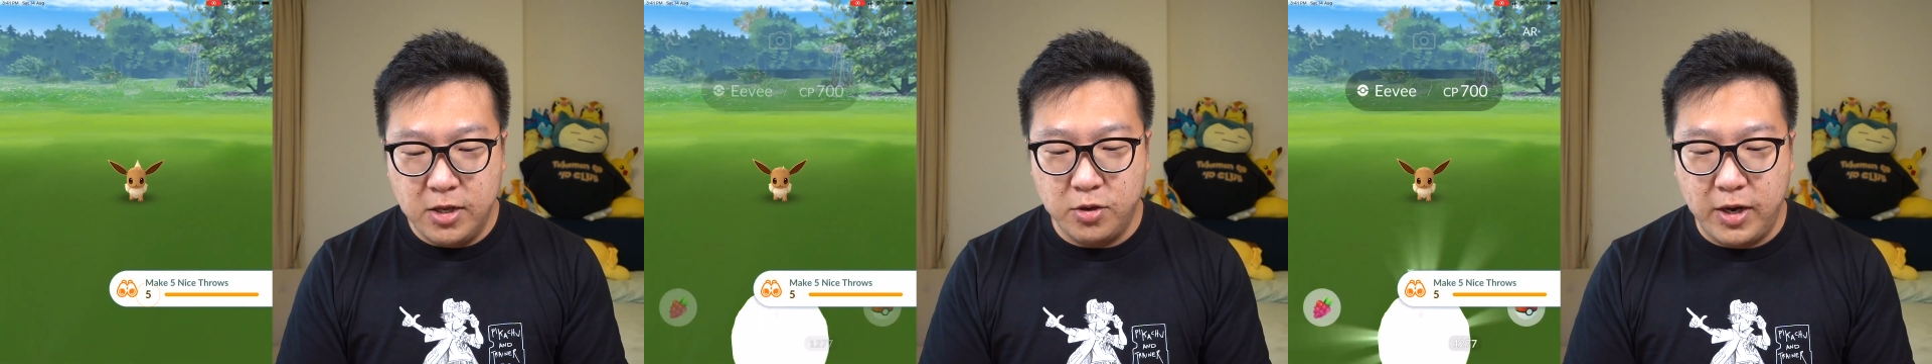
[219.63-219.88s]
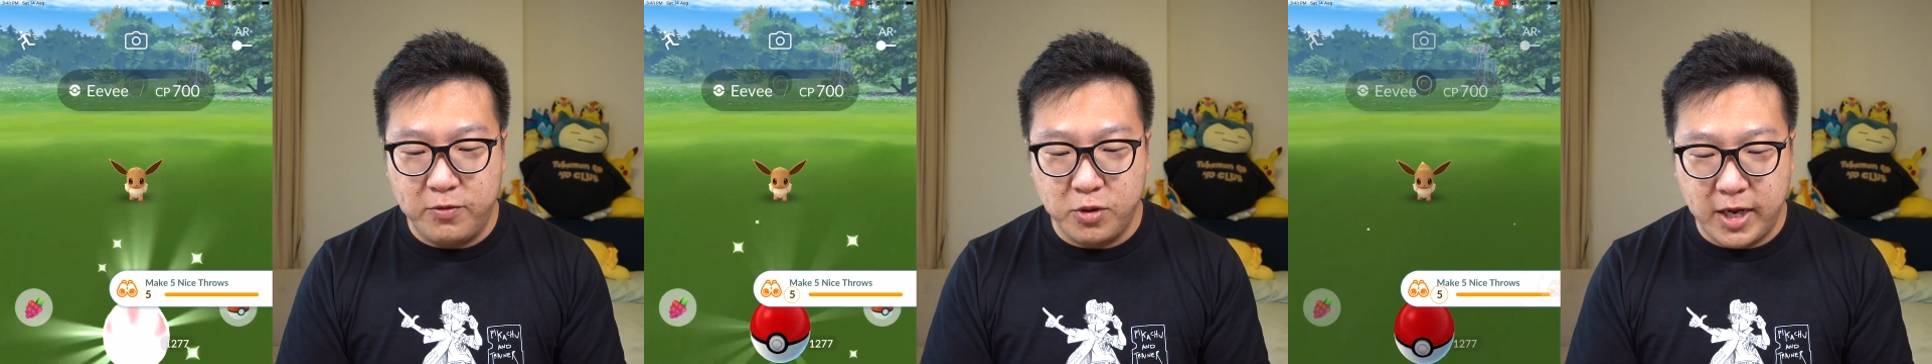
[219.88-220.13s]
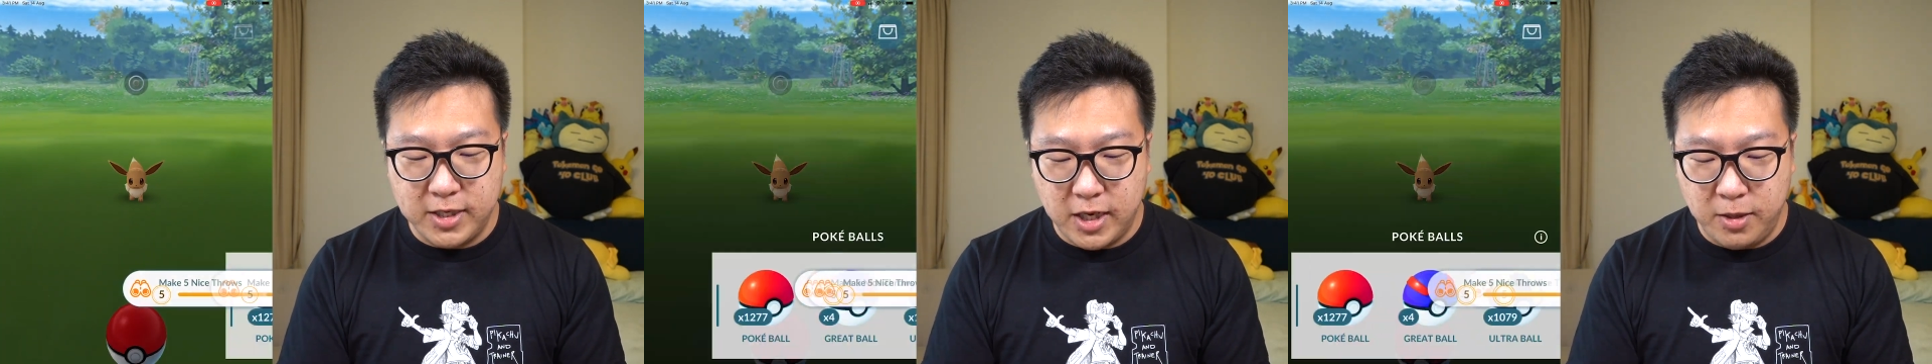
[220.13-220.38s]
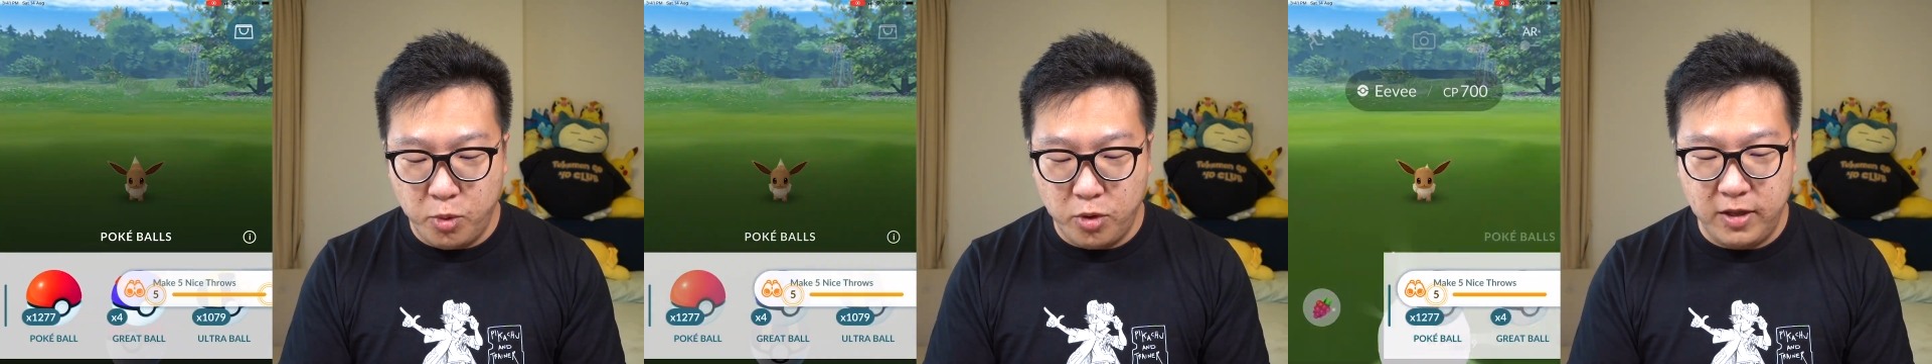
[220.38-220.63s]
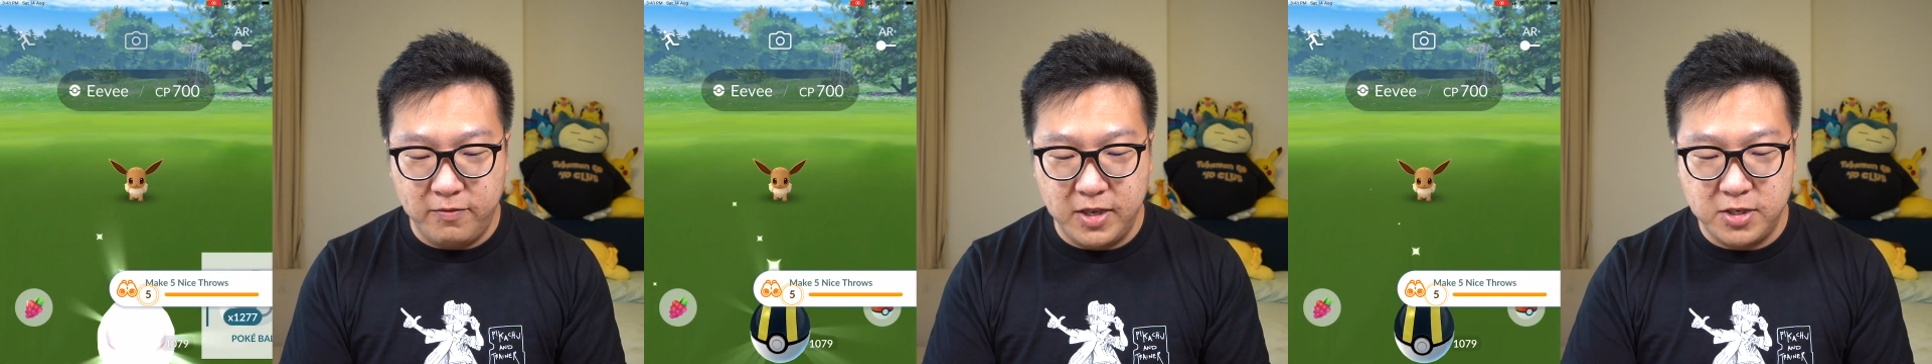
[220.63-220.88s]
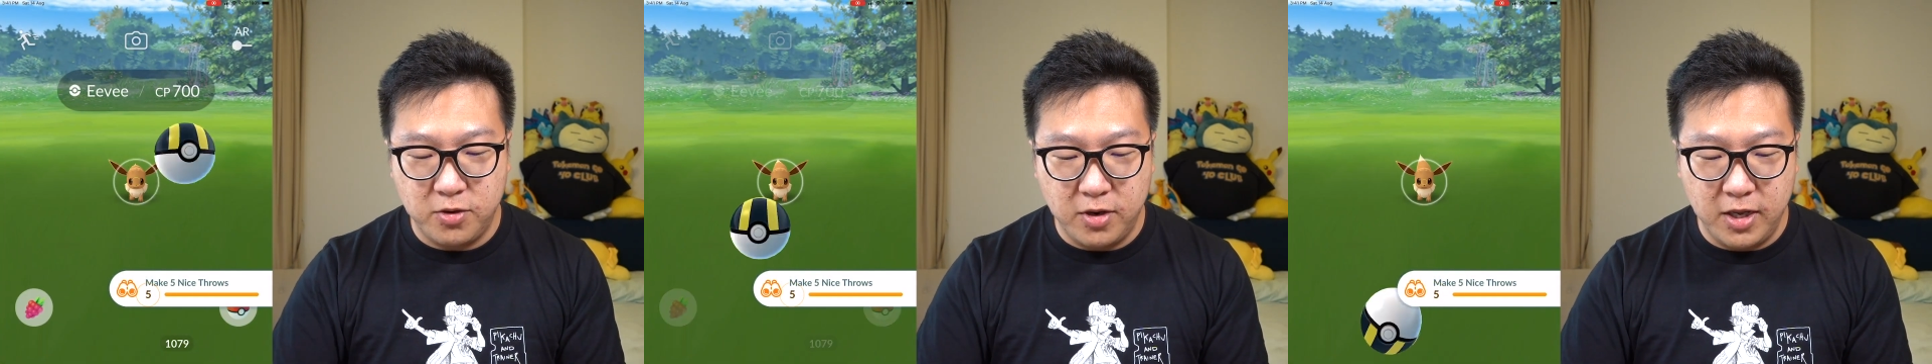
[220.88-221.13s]
don't have to catch any more
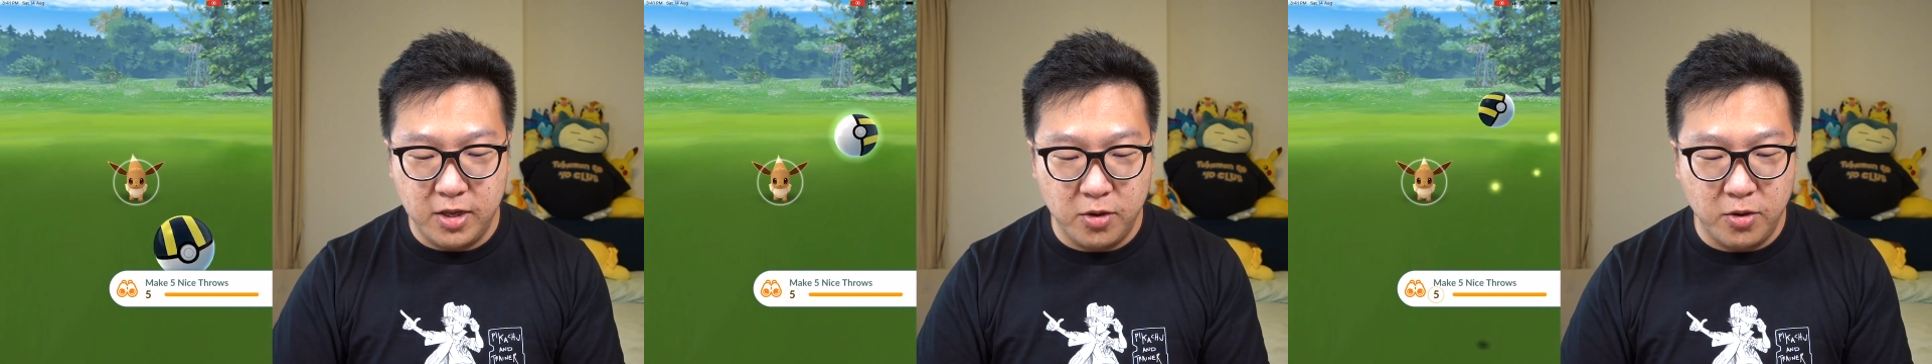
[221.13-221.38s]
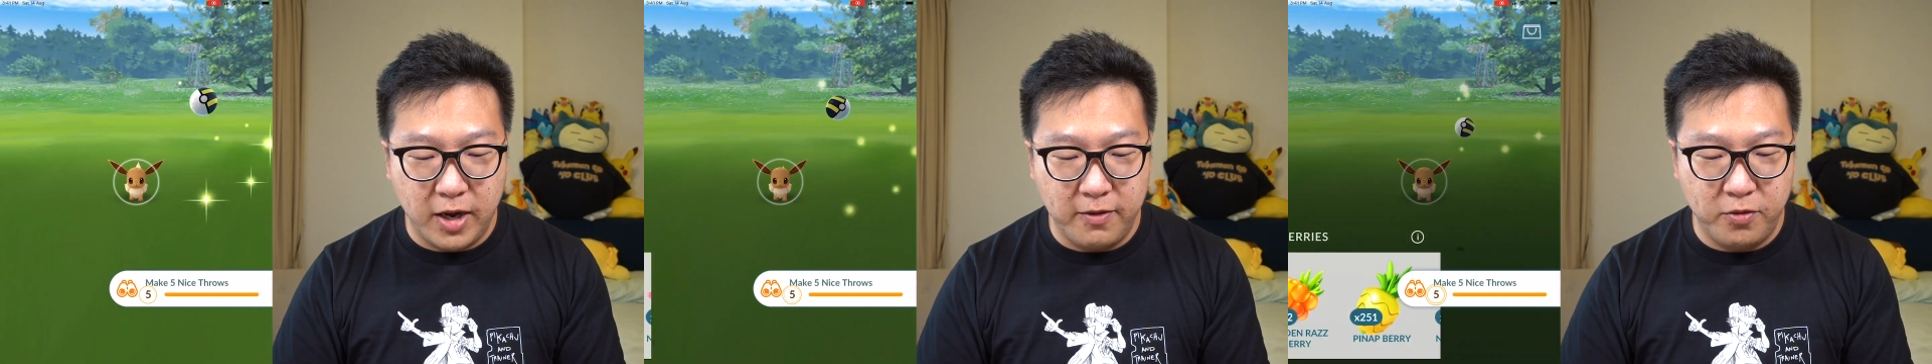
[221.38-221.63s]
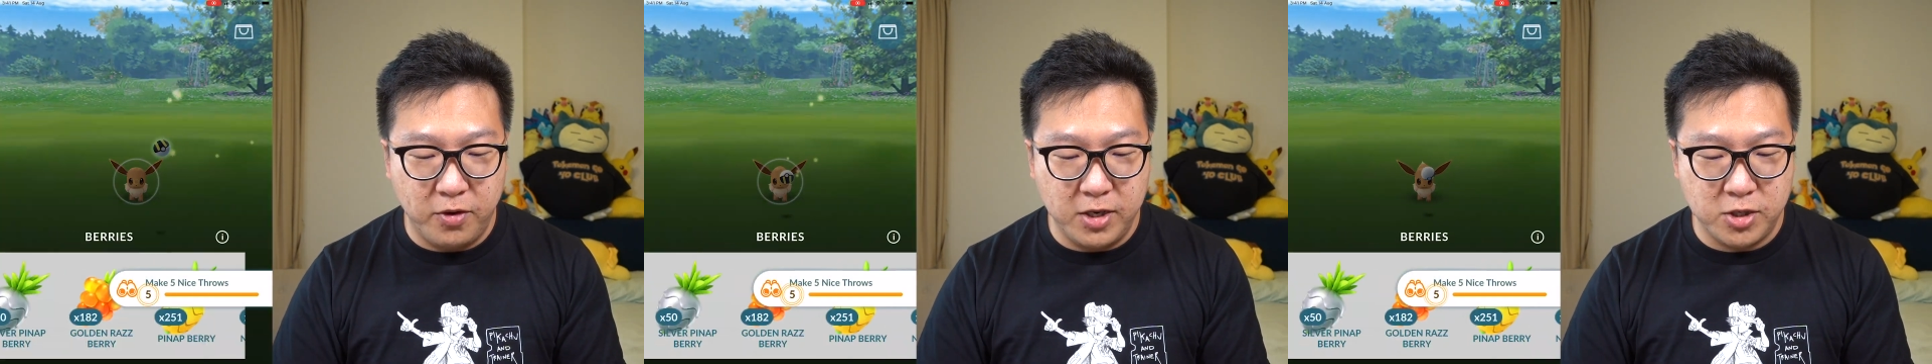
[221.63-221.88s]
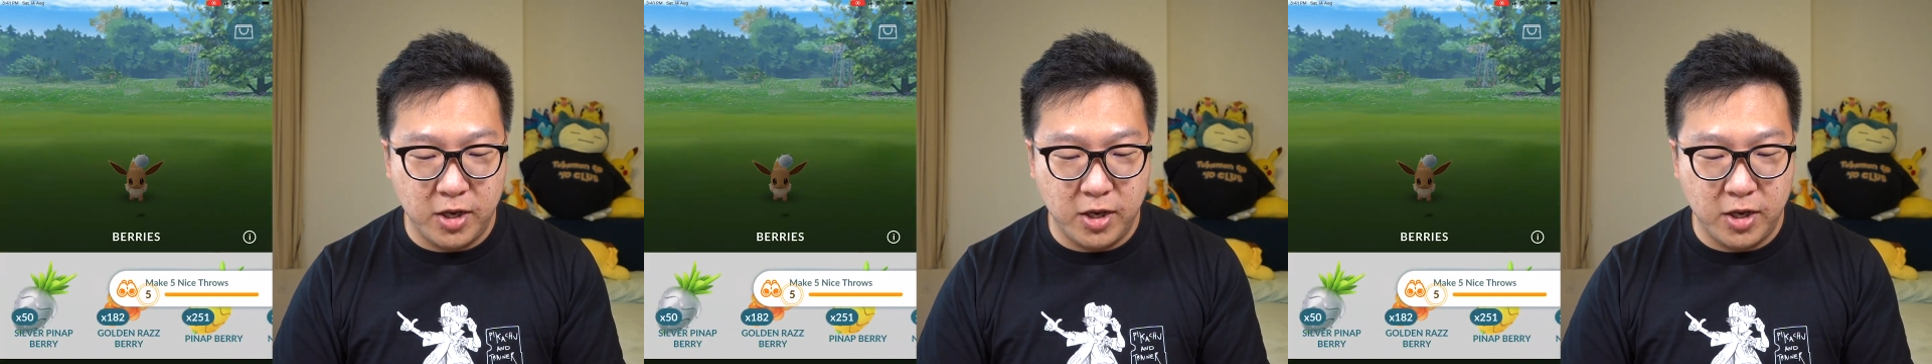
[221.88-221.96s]
Eevees already, though I've already